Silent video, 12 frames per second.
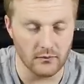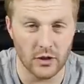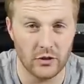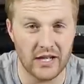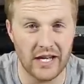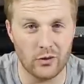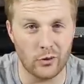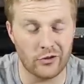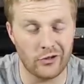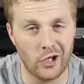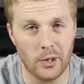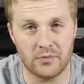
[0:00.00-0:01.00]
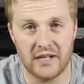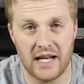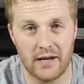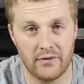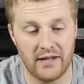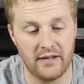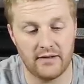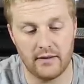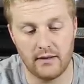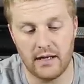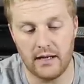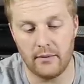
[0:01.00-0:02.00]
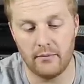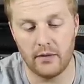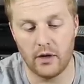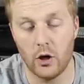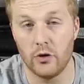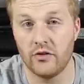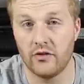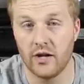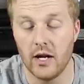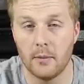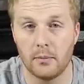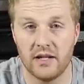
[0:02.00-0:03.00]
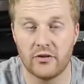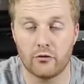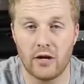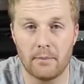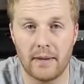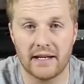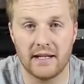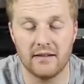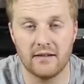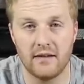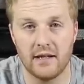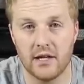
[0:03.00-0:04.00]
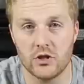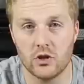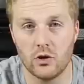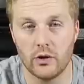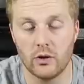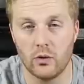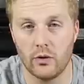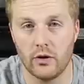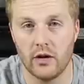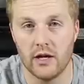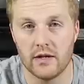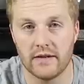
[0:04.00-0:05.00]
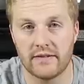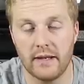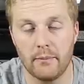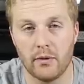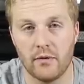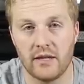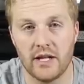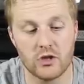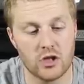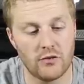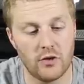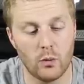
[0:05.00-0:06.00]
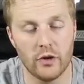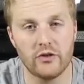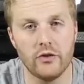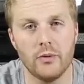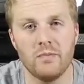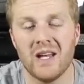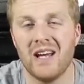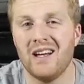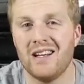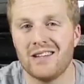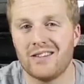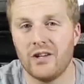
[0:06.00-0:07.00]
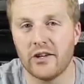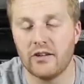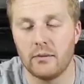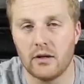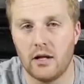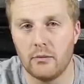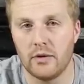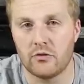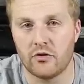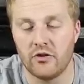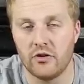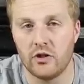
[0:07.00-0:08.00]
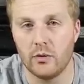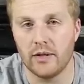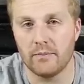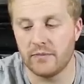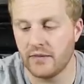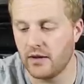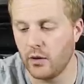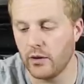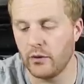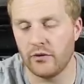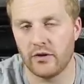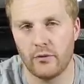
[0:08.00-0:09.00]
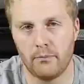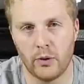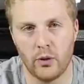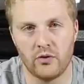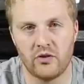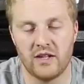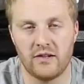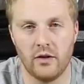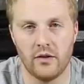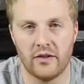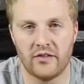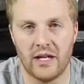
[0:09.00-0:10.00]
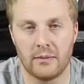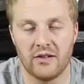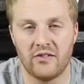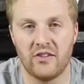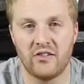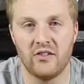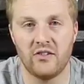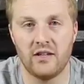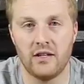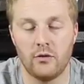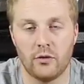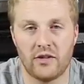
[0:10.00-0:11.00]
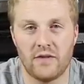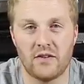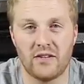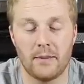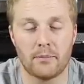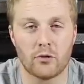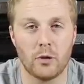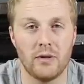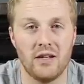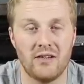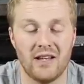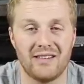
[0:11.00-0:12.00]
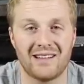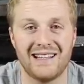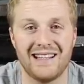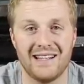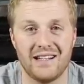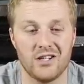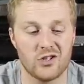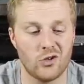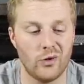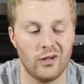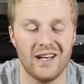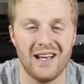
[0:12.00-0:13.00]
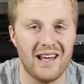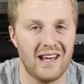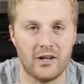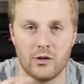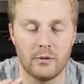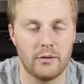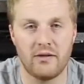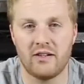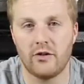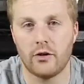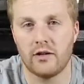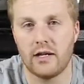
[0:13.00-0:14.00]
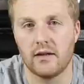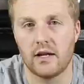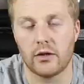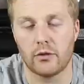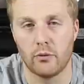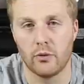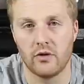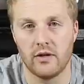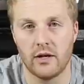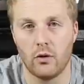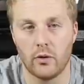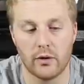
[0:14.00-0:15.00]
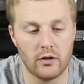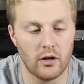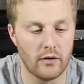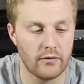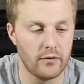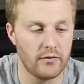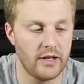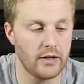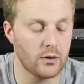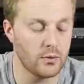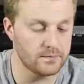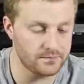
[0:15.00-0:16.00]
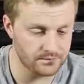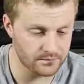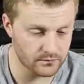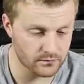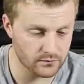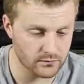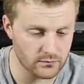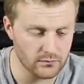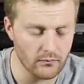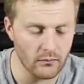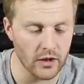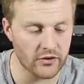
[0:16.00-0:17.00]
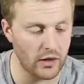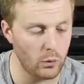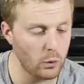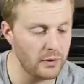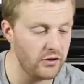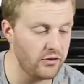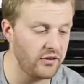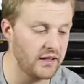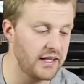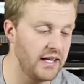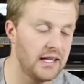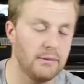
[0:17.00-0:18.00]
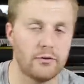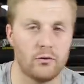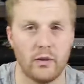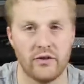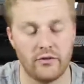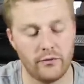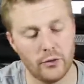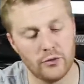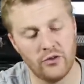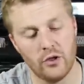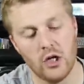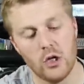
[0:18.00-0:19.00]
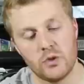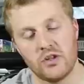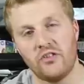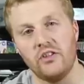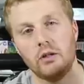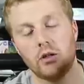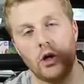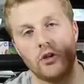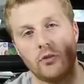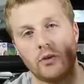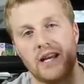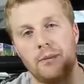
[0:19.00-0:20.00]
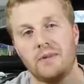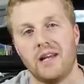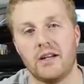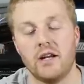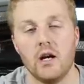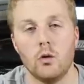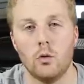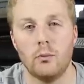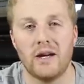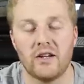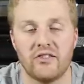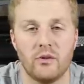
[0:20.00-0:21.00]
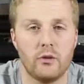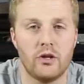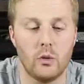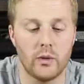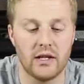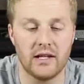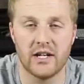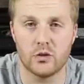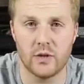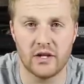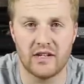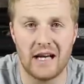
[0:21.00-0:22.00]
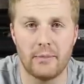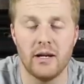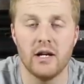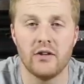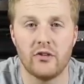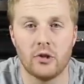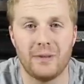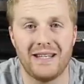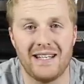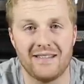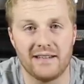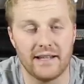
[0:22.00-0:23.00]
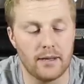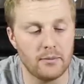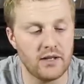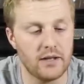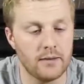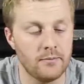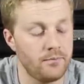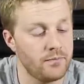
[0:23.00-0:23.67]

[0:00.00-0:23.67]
You can also opt to have these hoses bled straight back into the engine oil or the sump of the engine if you want to. It's not something I'm interested in doing. The oil's burnt, it's not the same consistency, nor does it have the same properties as clean engine oil. I don't want to be recirculating that through the oil of the vehicle. So I will be using the kit coming from Western Filters, which is a single hose that will come down, we'll mount it somewhere in the wheel arch with a tap so it can be easily emptied.